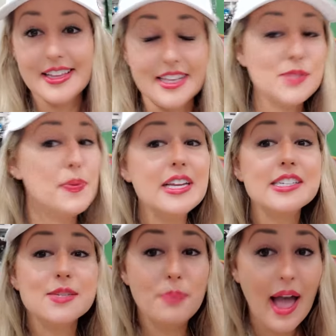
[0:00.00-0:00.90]
Let's be
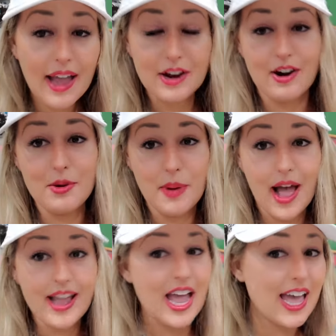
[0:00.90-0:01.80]
inspired
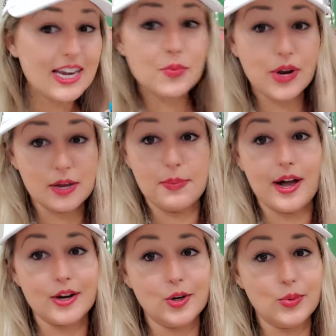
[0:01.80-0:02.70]
by Eddie
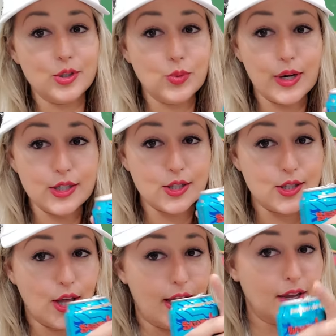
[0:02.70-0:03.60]
Rickenbacker, which was
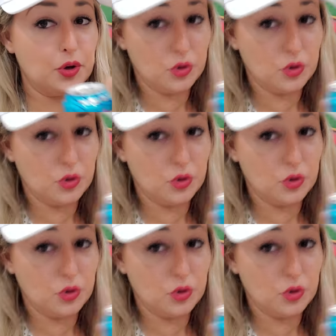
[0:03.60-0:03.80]
like